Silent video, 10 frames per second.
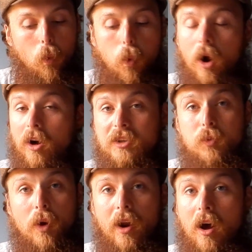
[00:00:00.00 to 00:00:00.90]
works
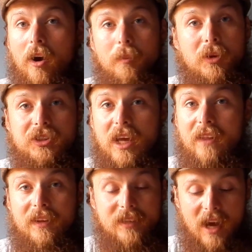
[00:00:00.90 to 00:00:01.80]
100% of
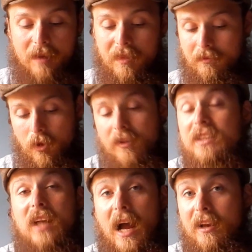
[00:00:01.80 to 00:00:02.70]
the time. Well, at
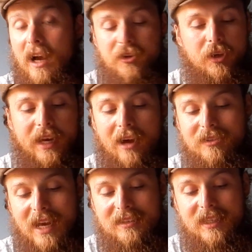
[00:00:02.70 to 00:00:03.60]
least I took it out
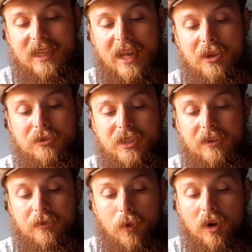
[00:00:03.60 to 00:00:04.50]
testing and I used it
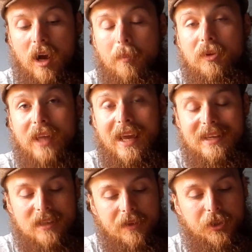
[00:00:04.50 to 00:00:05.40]
for a couple
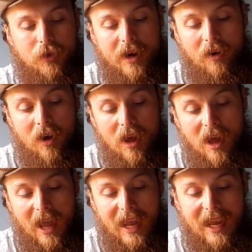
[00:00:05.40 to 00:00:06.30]
days on the trail,
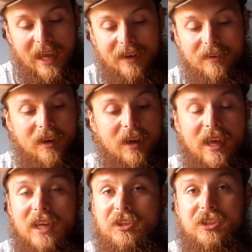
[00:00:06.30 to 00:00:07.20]
and
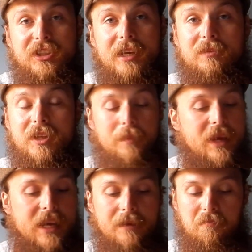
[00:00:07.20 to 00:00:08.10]
it just seems to
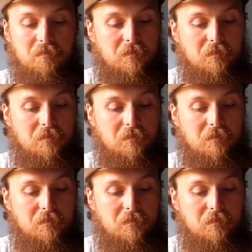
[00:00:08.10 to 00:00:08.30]
be